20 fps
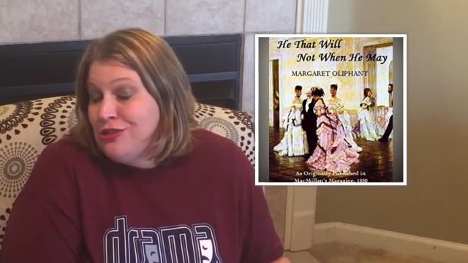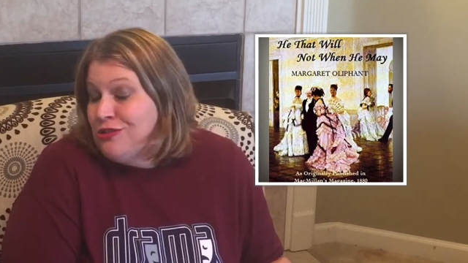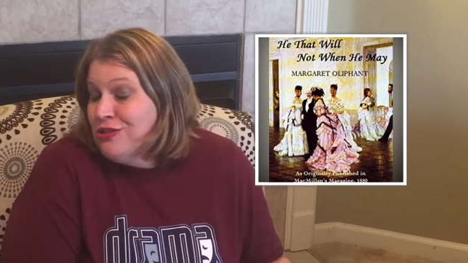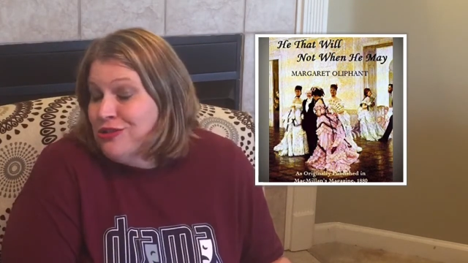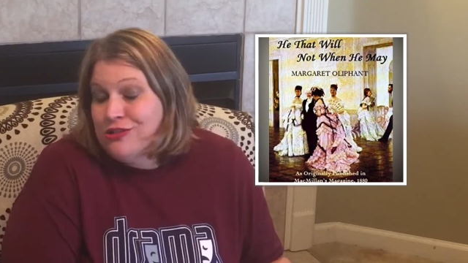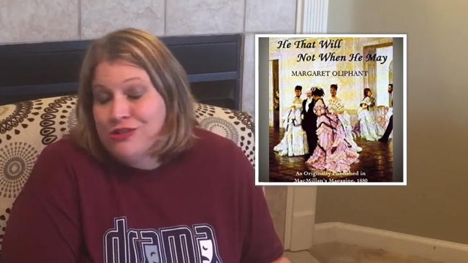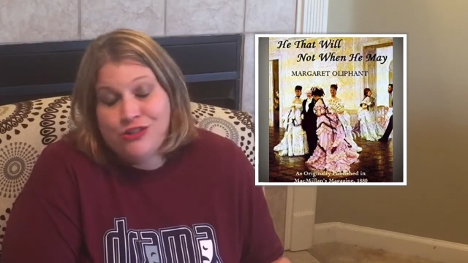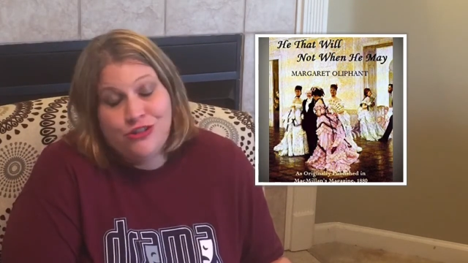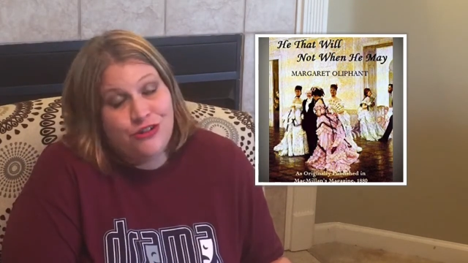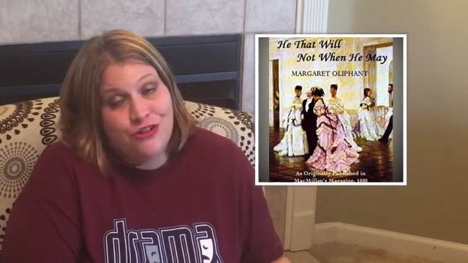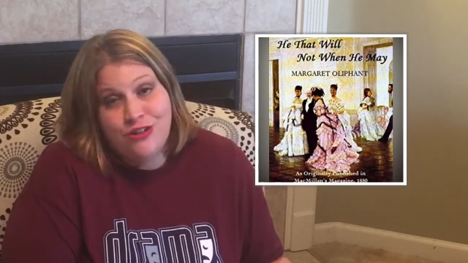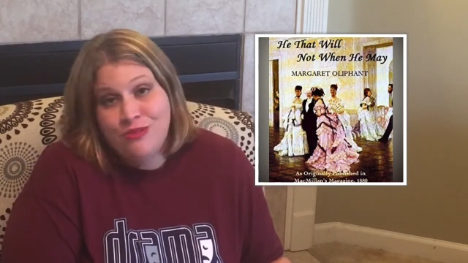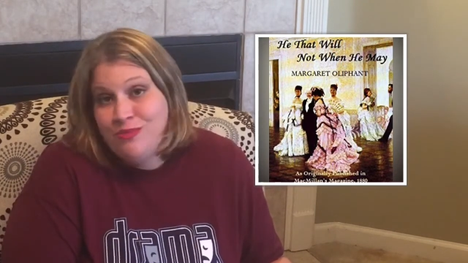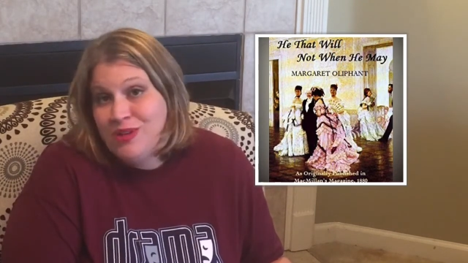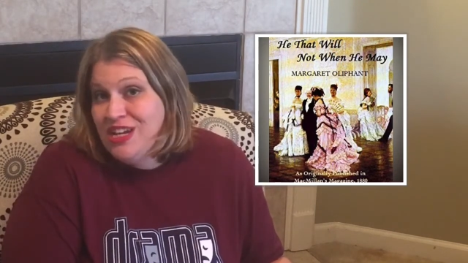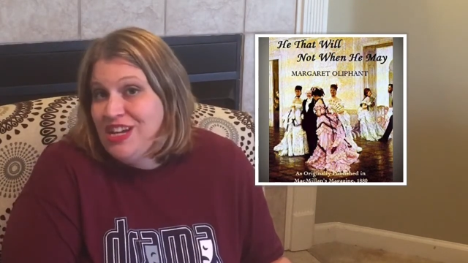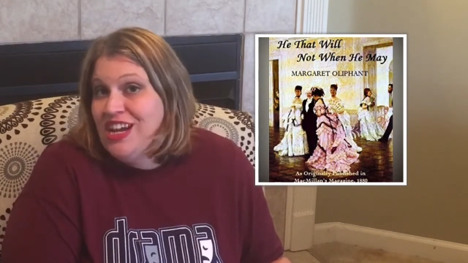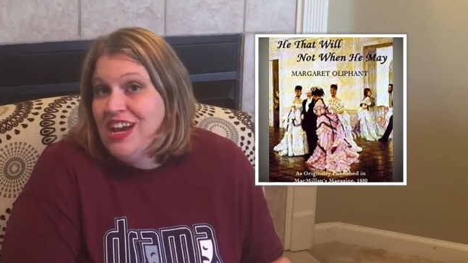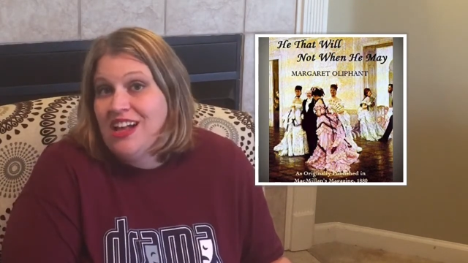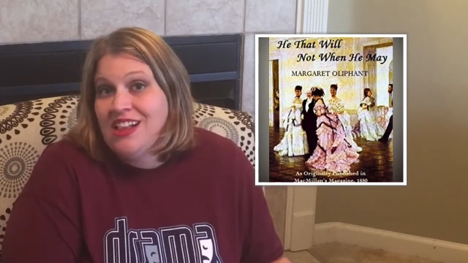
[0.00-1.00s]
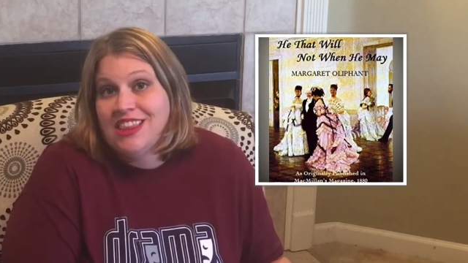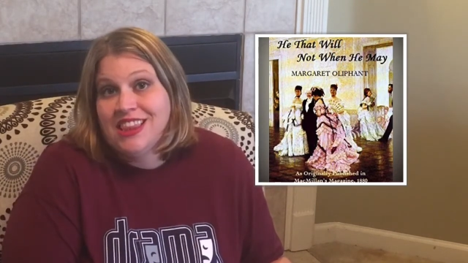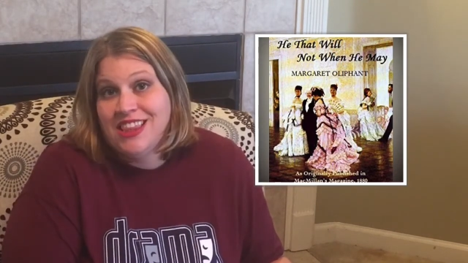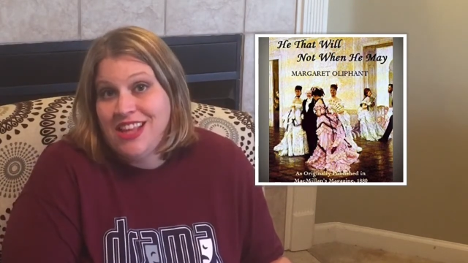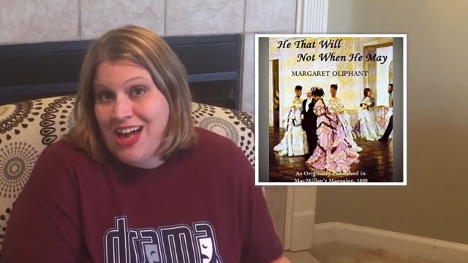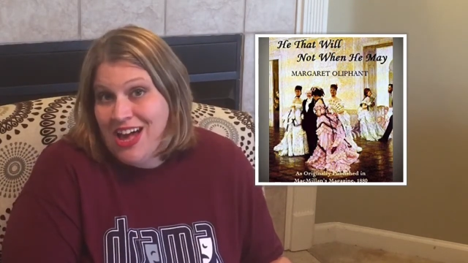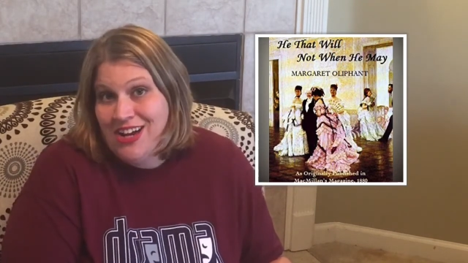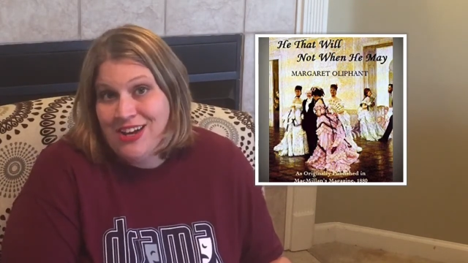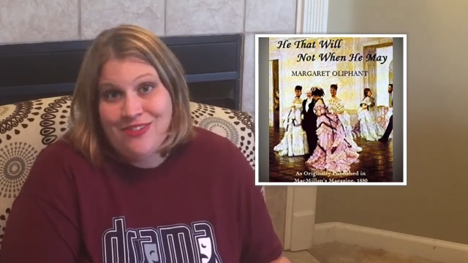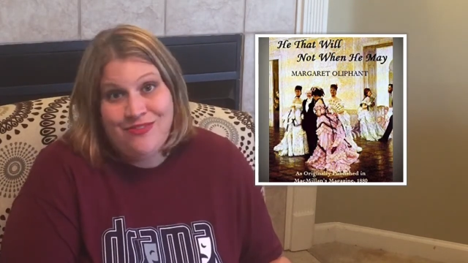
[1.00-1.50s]
so there's sure to be a
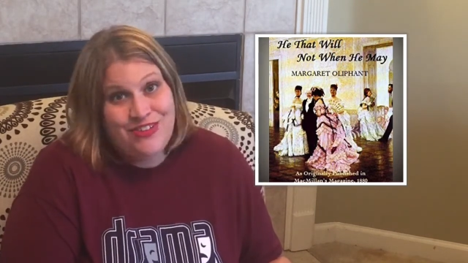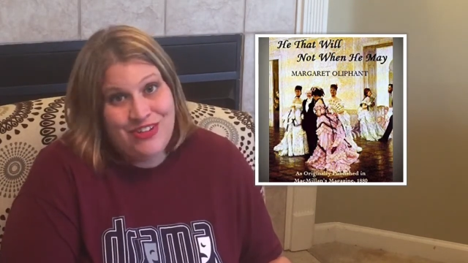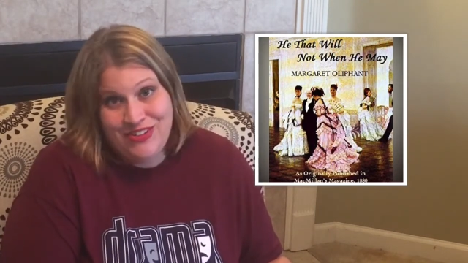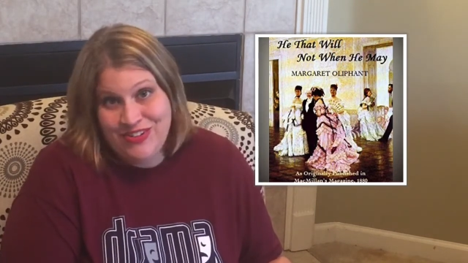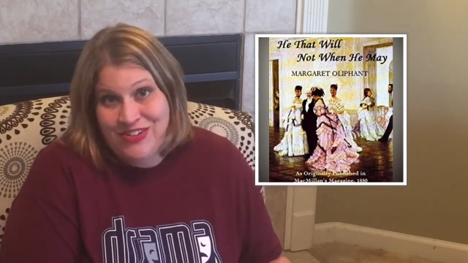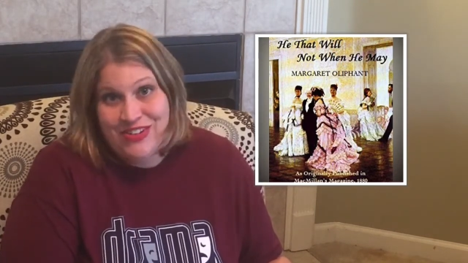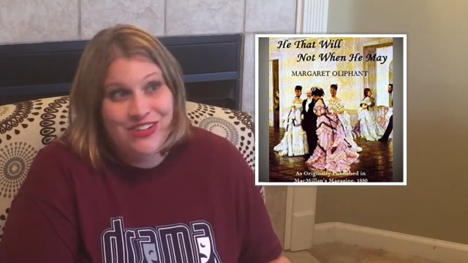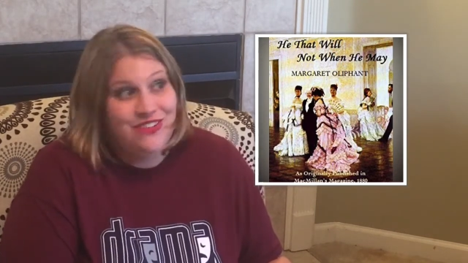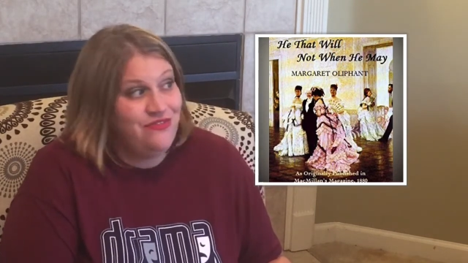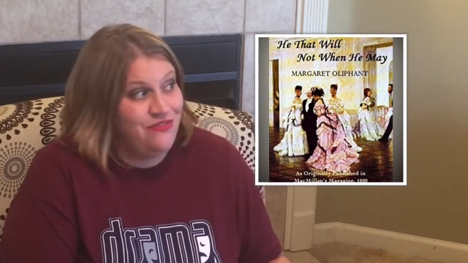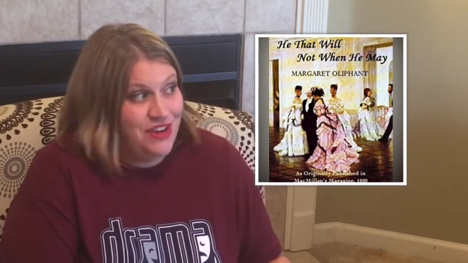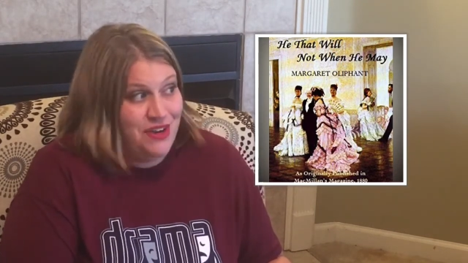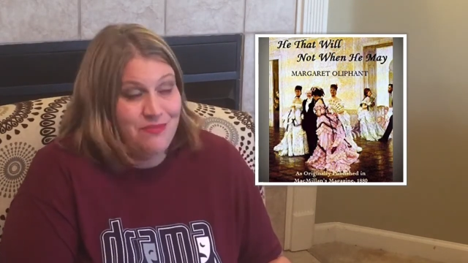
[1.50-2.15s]
lot of good